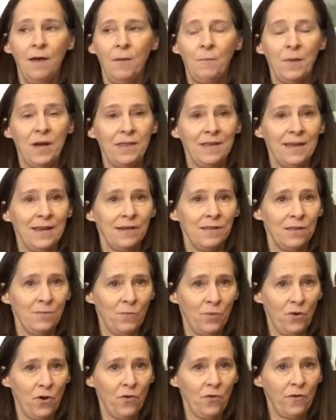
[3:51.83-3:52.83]
By the end of the
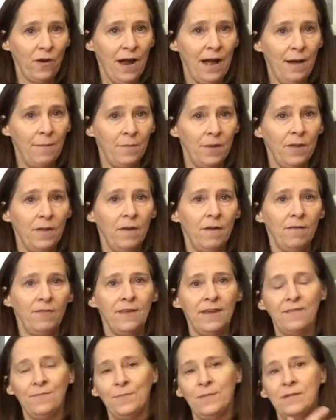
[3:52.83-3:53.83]
program,
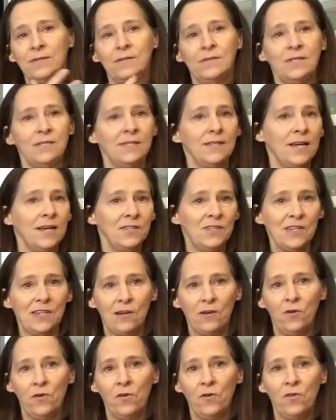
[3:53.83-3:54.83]
they've been
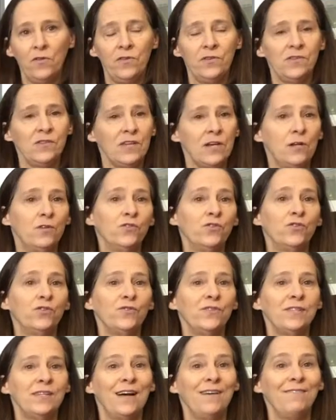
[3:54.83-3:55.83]
discussing all this cultural
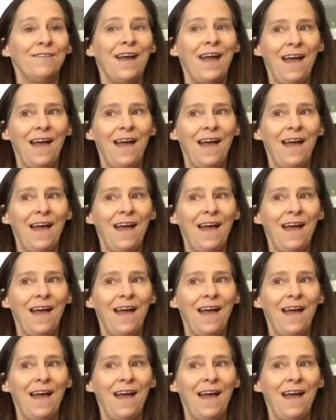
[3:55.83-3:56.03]
stuff